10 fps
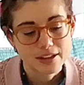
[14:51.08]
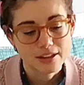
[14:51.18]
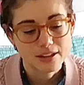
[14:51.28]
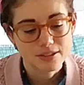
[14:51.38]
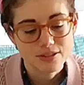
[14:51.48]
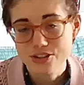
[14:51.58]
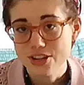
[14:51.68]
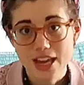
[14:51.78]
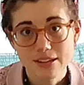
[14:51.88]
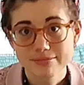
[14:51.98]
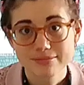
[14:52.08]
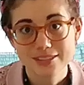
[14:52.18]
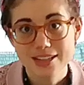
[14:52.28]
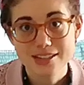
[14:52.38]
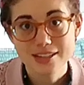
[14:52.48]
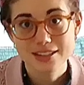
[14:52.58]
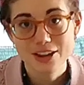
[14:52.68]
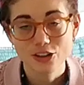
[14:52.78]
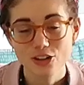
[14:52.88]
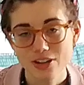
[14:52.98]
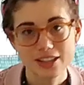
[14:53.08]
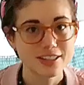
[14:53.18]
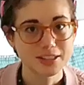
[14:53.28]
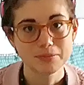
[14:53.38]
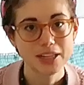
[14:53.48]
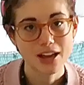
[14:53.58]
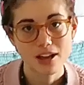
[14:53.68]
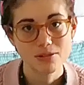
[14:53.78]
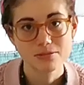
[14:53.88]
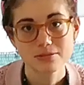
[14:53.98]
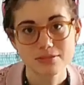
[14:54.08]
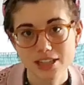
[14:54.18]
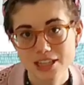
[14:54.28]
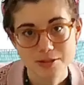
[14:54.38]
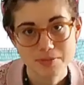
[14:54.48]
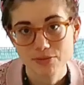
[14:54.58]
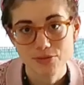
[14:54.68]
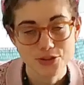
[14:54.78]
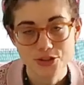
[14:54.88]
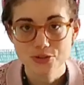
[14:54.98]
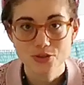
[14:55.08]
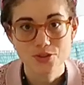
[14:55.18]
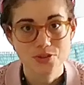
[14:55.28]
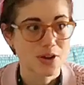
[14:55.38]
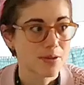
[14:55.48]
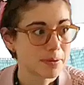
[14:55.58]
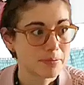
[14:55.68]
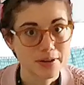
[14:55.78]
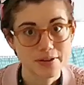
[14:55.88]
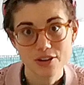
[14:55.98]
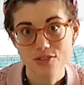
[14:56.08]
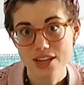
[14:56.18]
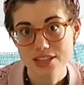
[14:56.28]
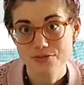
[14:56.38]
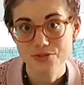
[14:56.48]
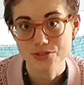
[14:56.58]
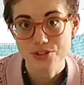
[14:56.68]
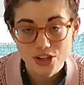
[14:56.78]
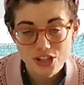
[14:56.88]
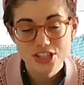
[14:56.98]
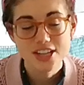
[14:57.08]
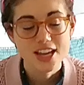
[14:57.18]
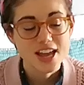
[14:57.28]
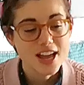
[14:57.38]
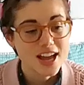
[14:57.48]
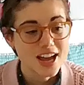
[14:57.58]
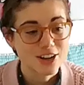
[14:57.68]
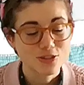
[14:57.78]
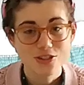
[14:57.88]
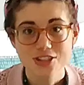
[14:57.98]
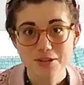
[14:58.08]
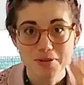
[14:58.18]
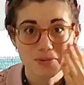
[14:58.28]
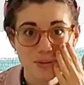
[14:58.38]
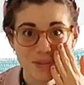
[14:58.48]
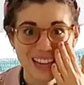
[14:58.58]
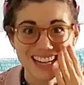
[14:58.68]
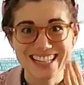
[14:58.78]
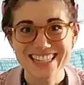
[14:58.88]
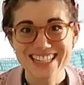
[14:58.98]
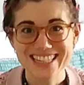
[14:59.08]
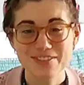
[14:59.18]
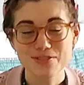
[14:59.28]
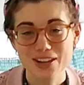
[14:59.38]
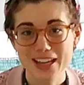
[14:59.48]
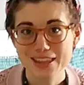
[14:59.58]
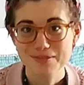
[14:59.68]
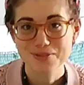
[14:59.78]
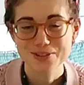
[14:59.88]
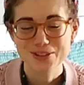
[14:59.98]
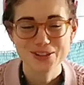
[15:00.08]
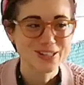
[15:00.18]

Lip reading: So yeah, That's it. I don't know. Tell me how it's been for you, if you have been very creative or not. And also tell me about my glasses, if you like them or not.